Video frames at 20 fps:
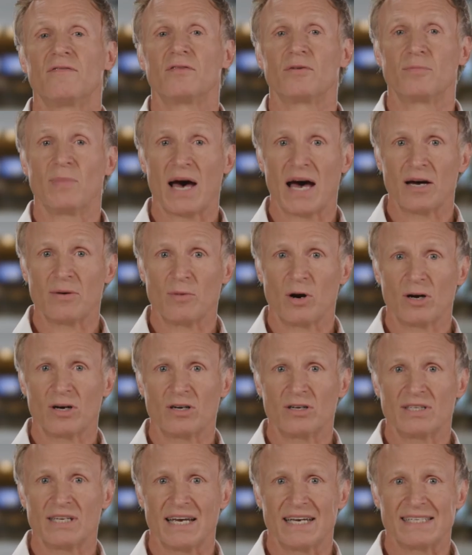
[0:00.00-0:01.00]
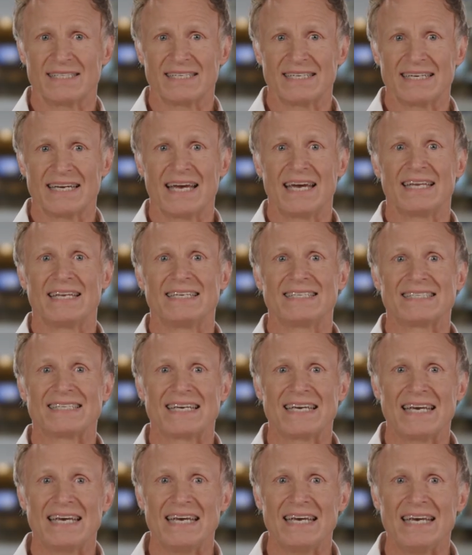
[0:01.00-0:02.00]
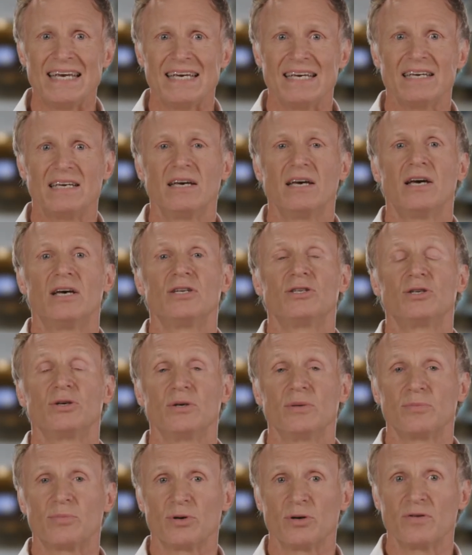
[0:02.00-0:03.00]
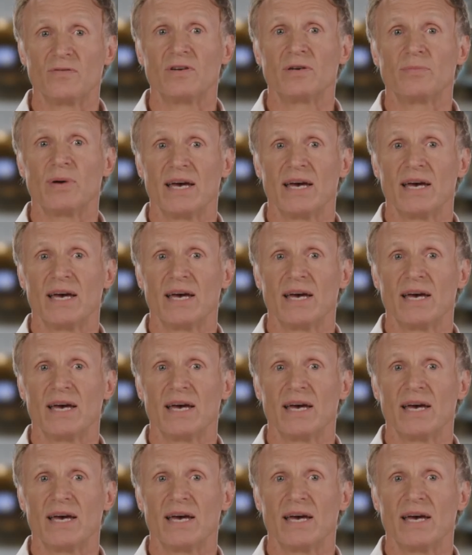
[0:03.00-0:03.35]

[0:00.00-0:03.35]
for biomarker testing and is key to improving